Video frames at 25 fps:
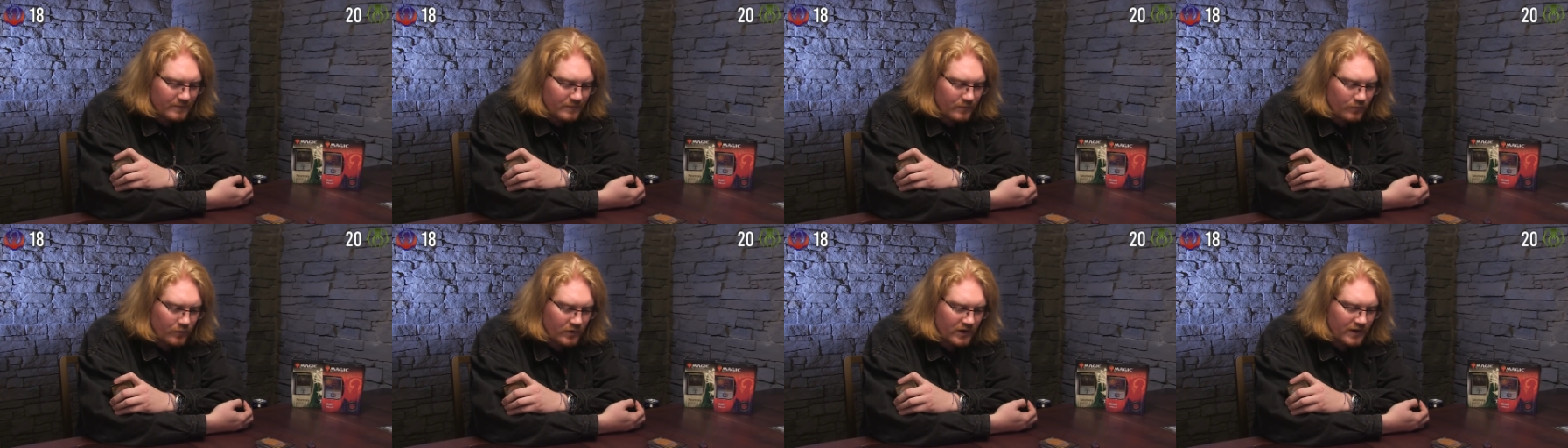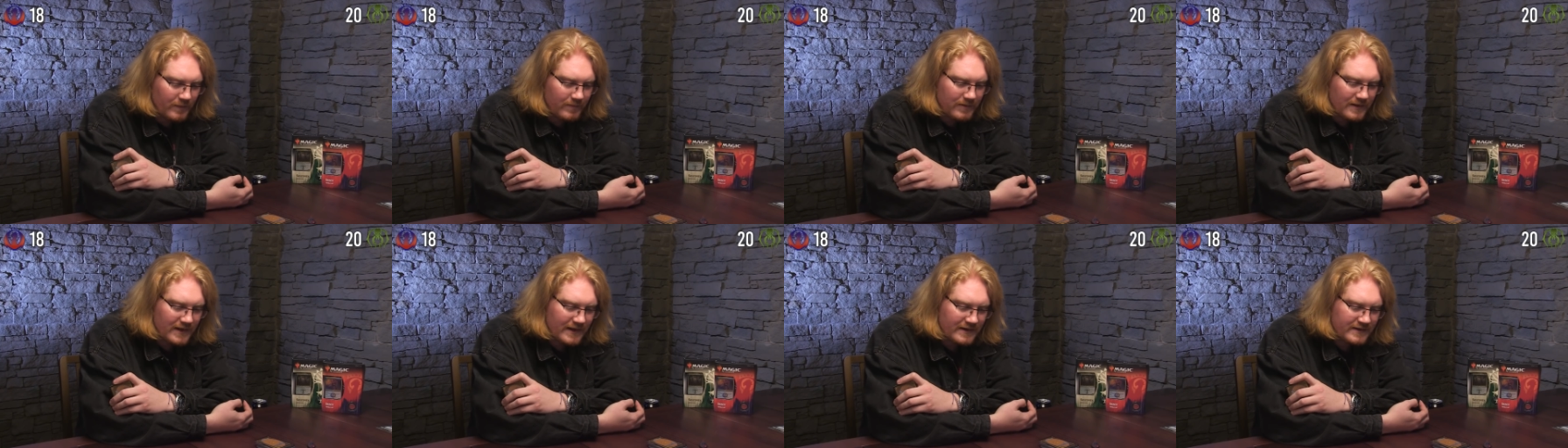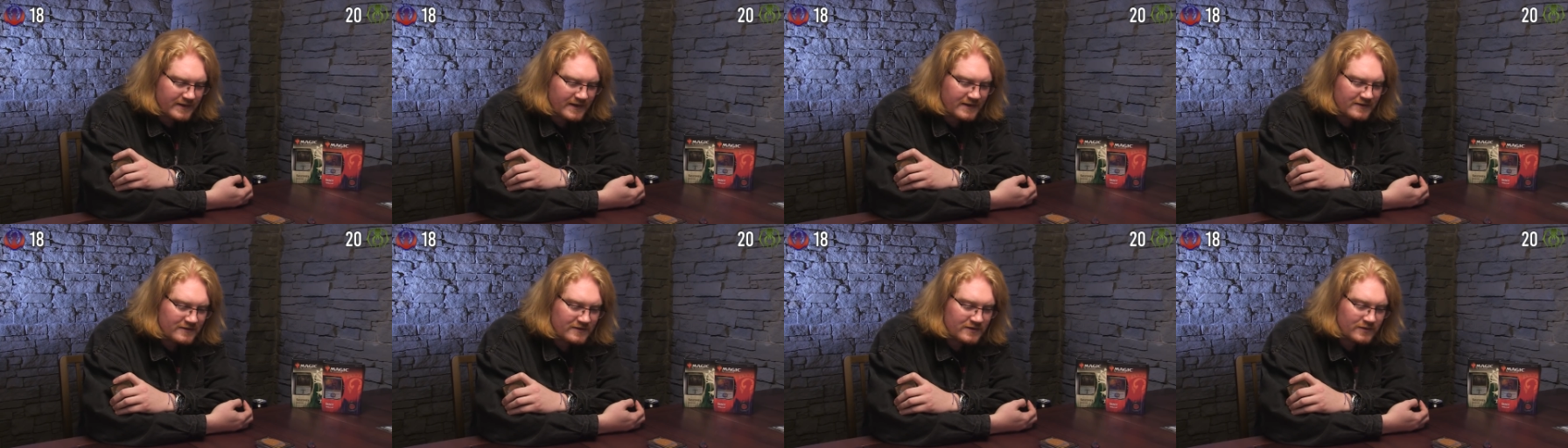When I play an
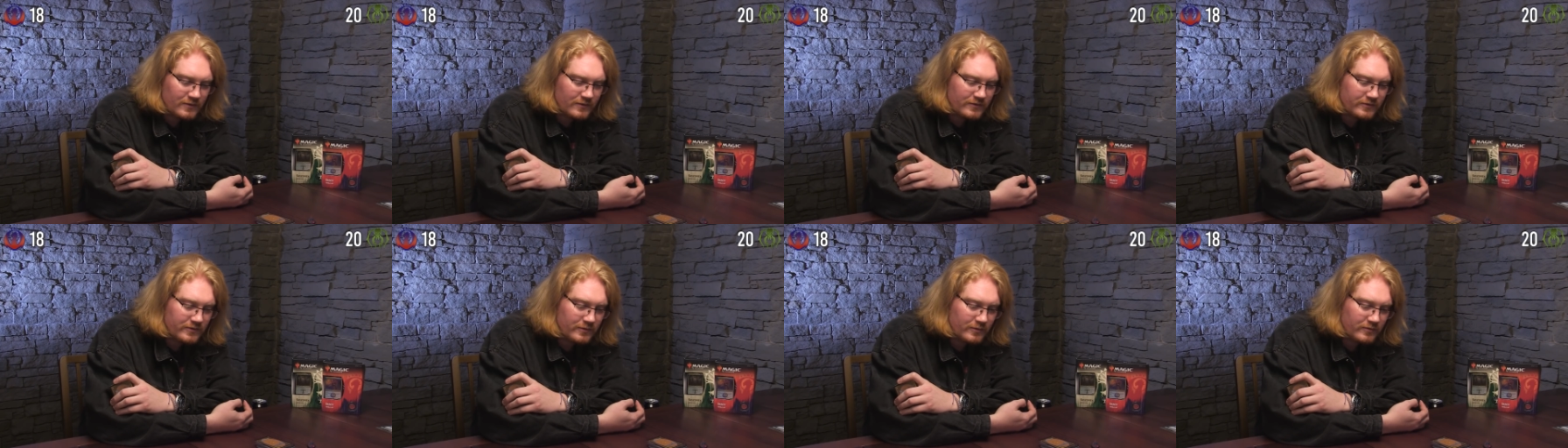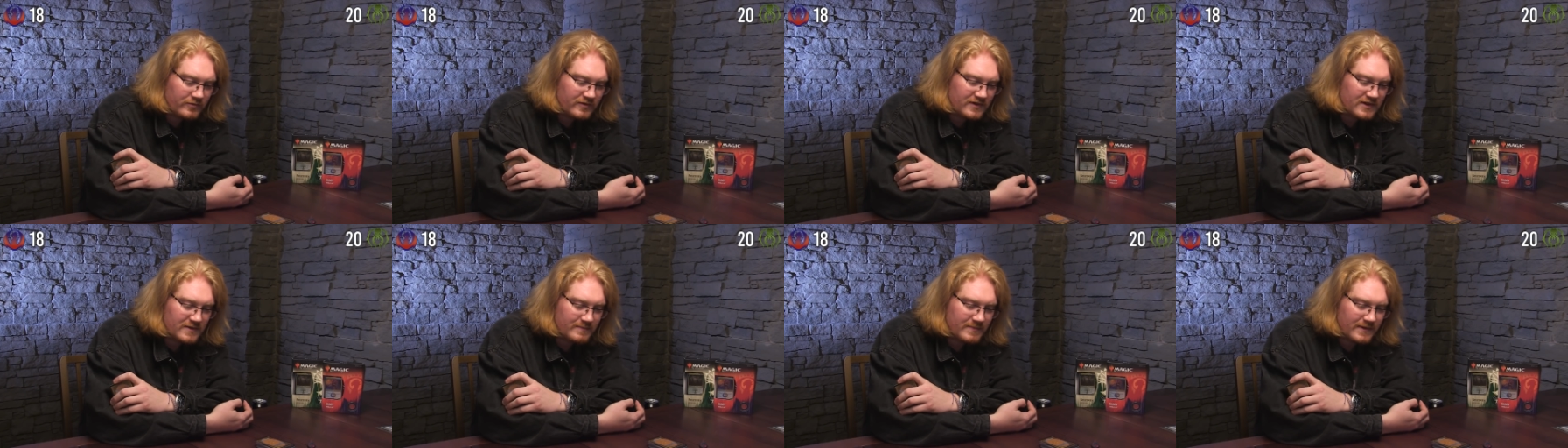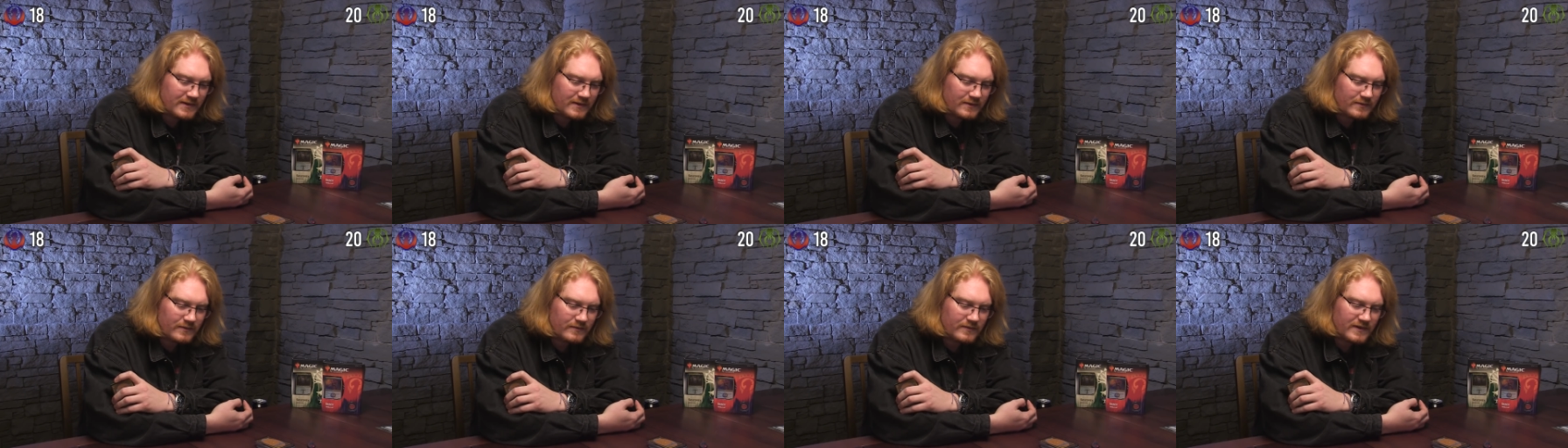instant or sorcery
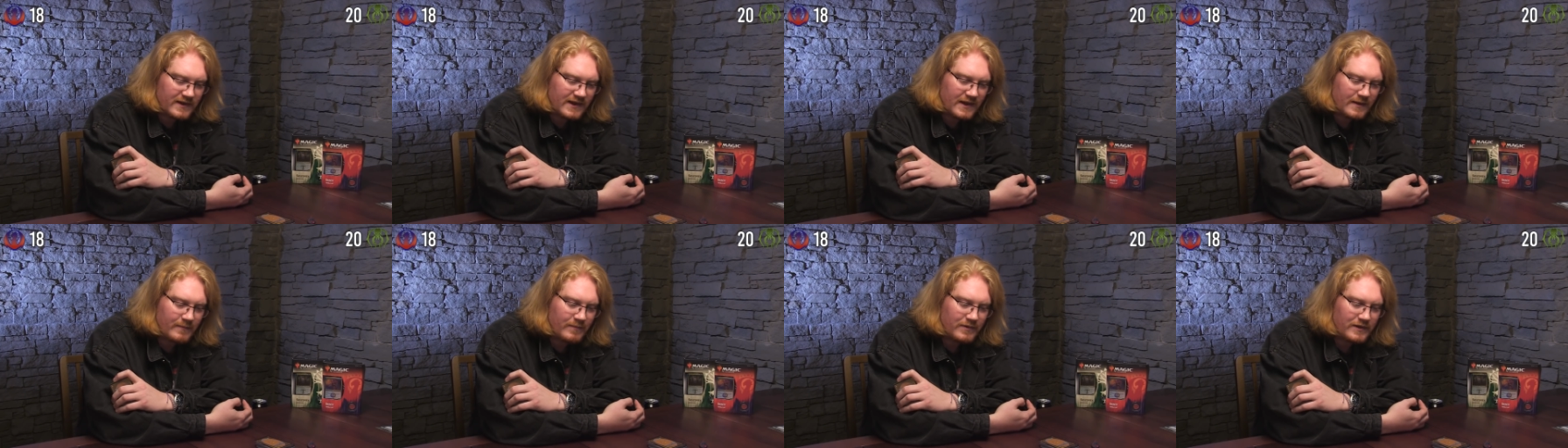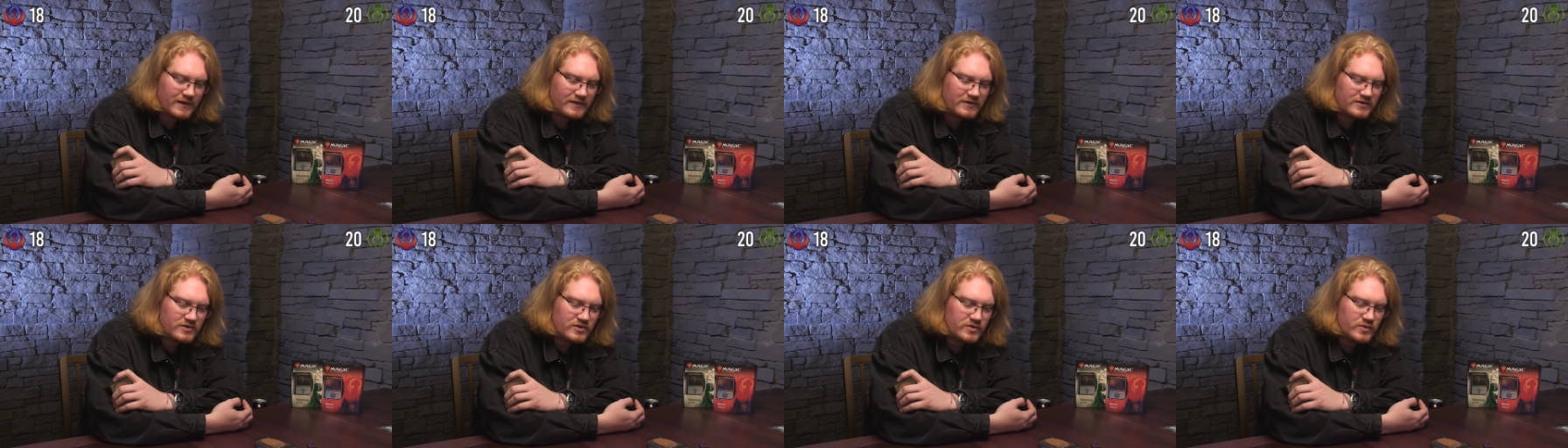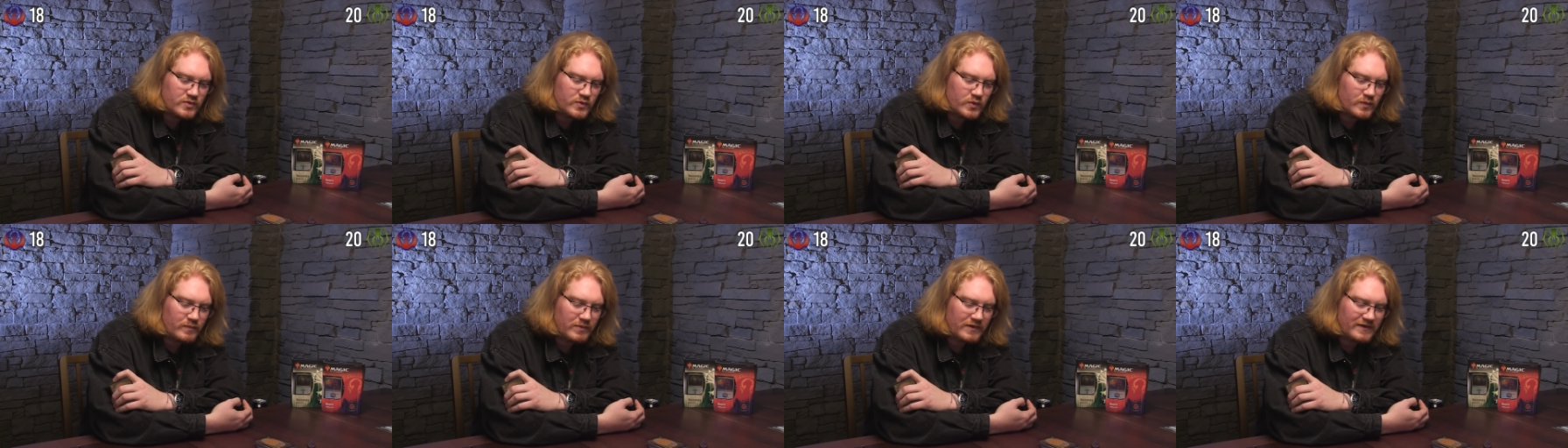spell, they get plus
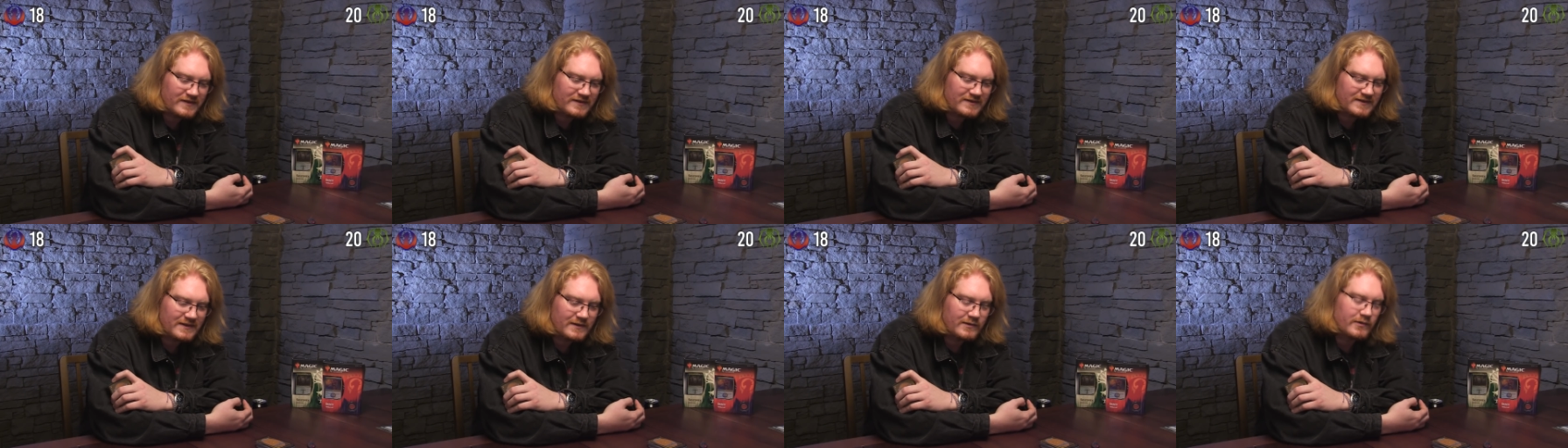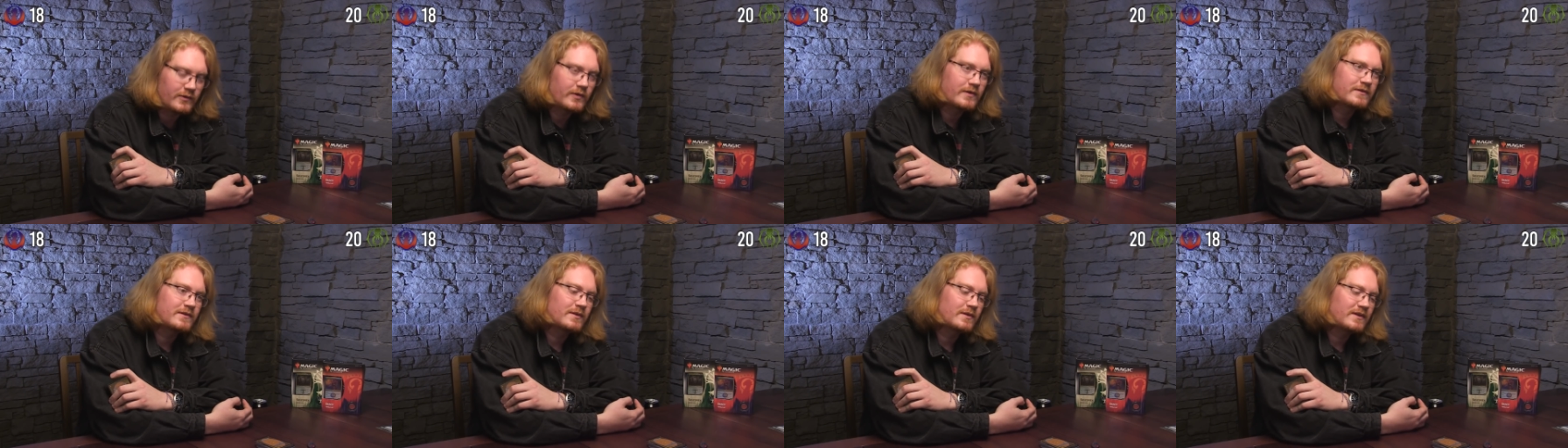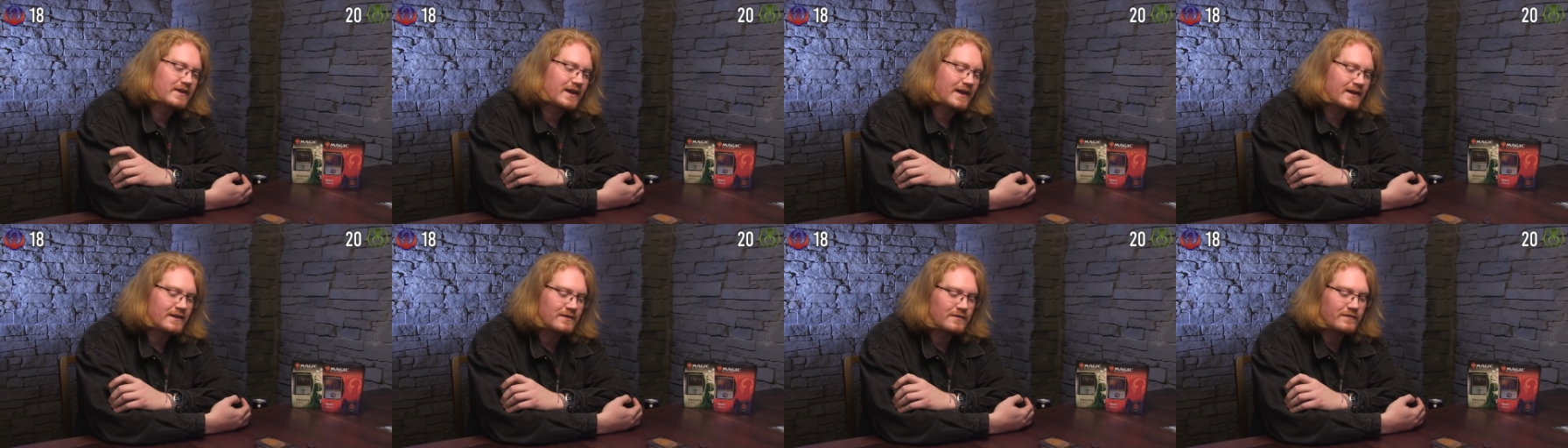two, plus zero until
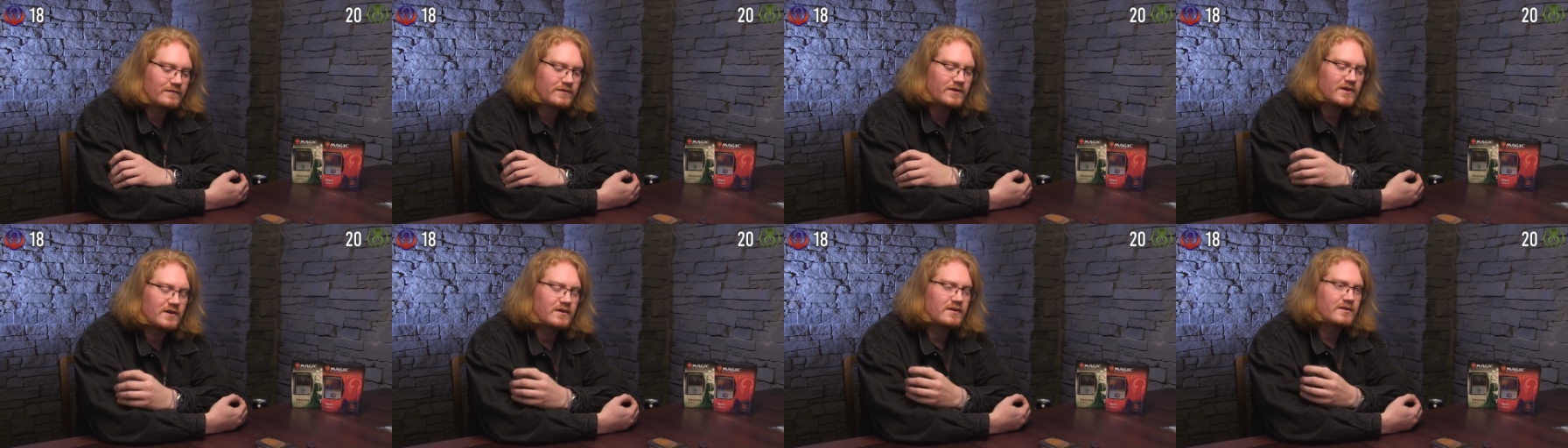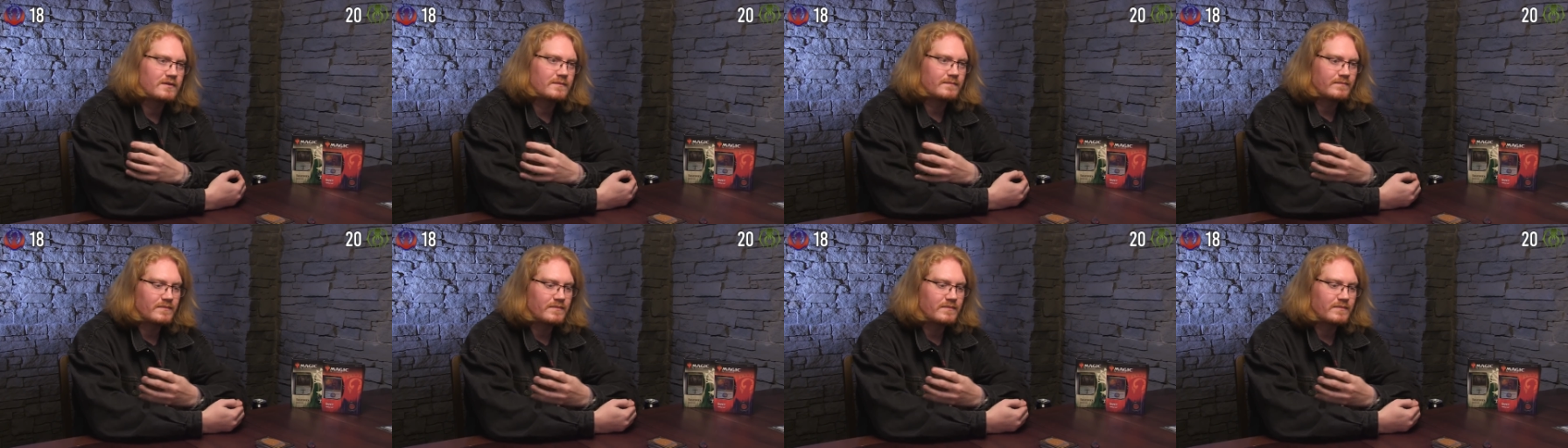the end of turn.